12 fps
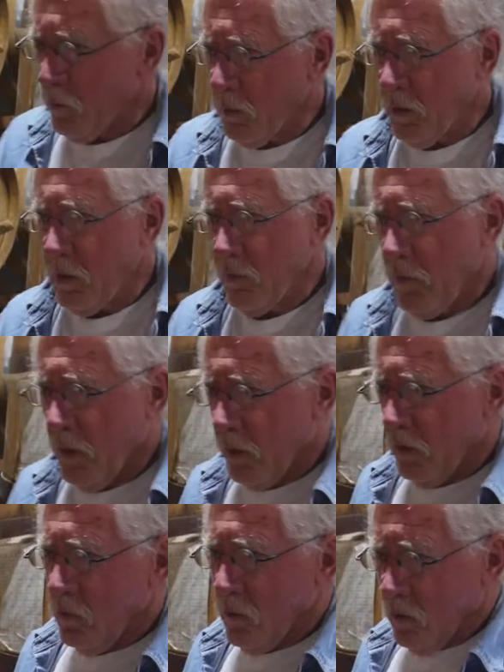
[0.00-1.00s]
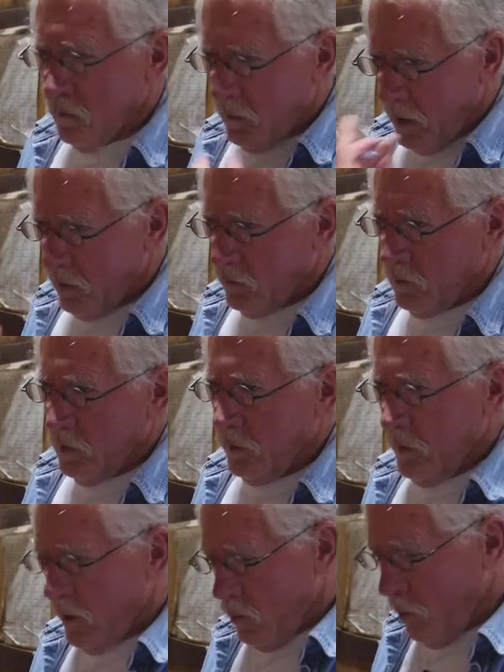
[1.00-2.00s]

believe that you can taste that it